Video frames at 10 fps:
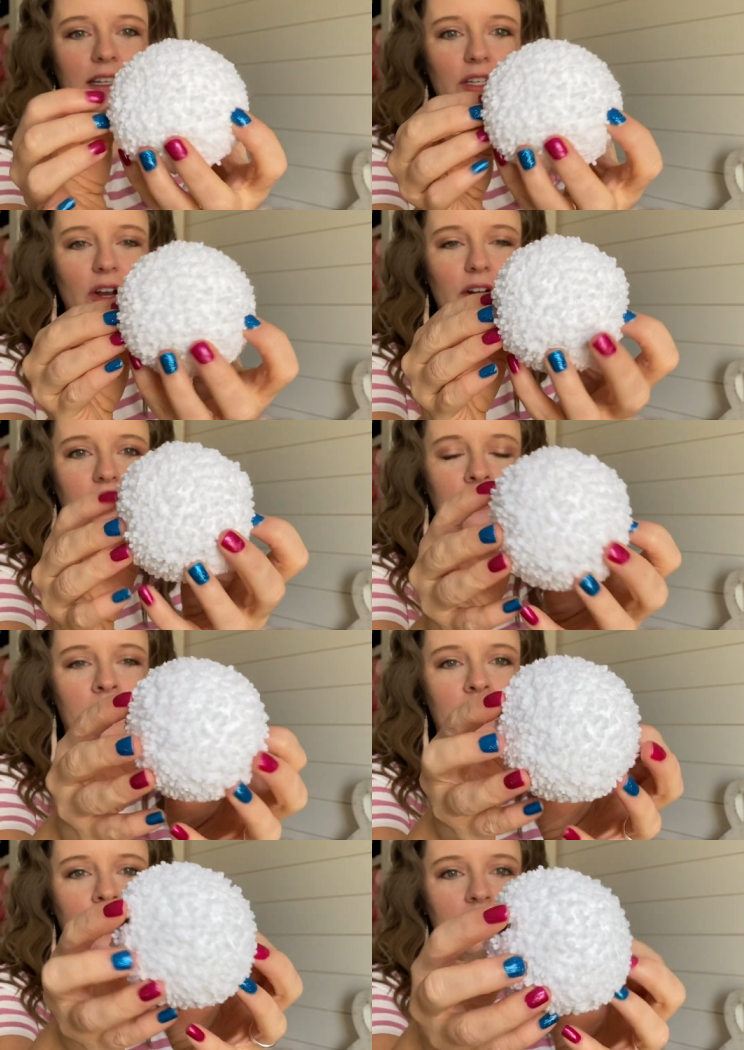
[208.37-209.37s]
yarn,
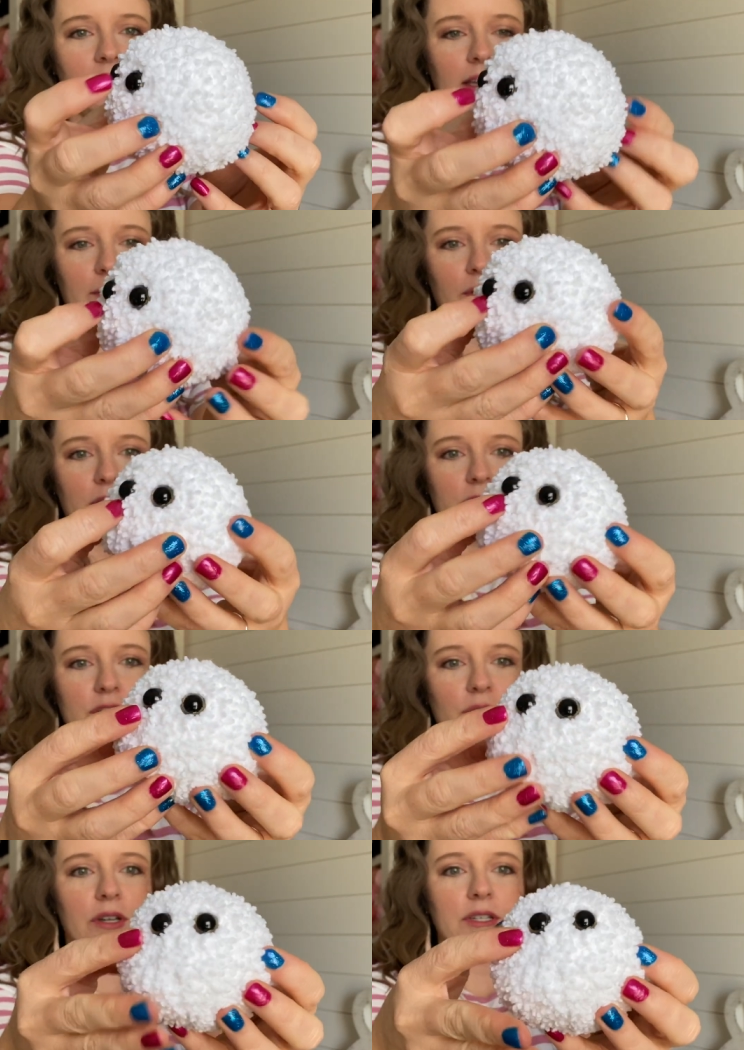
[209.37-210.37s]
and I'm gonna
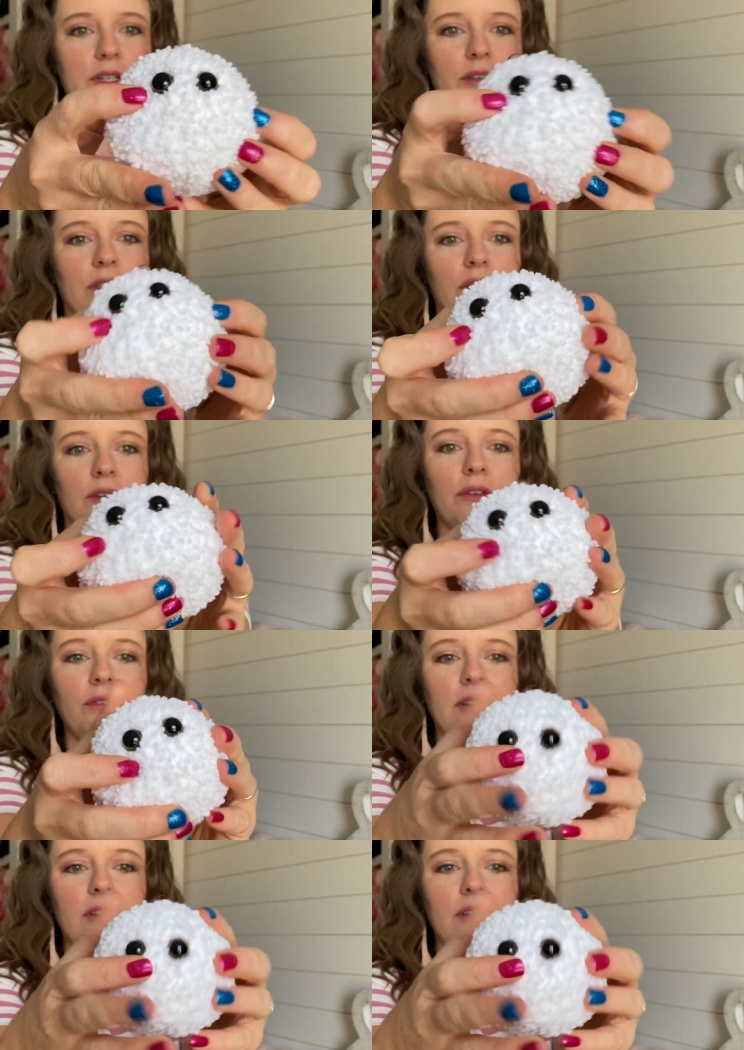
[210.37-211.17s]
show it to you.